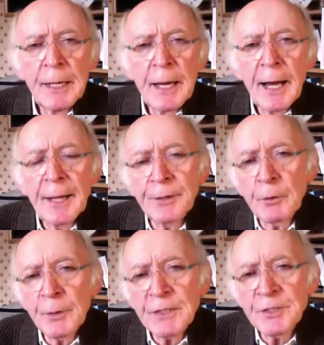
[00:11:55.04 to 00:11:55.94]
And the
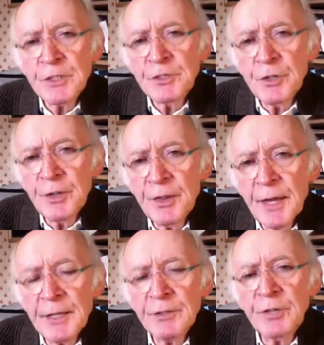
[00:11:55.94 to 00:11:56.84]
question is, do they
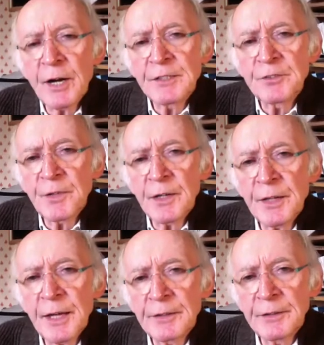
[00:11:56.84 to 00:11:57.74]
then transfer
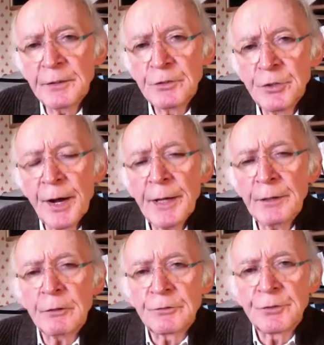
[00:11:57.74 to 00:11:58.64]
that to
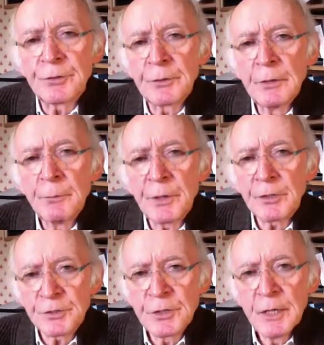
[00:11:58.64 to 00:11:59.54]
adults?
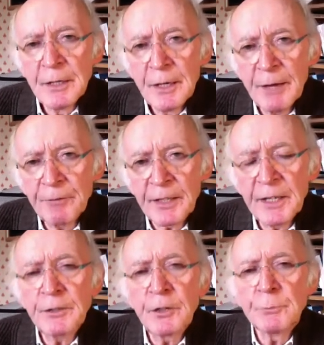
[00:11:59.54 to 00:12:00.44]
Because if a
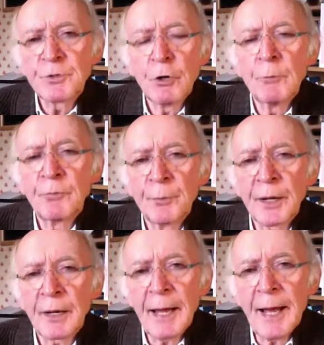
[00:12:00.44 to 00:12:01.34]
kid comes home from a
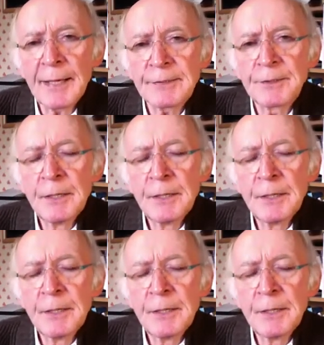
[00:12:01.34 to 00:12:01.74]
class,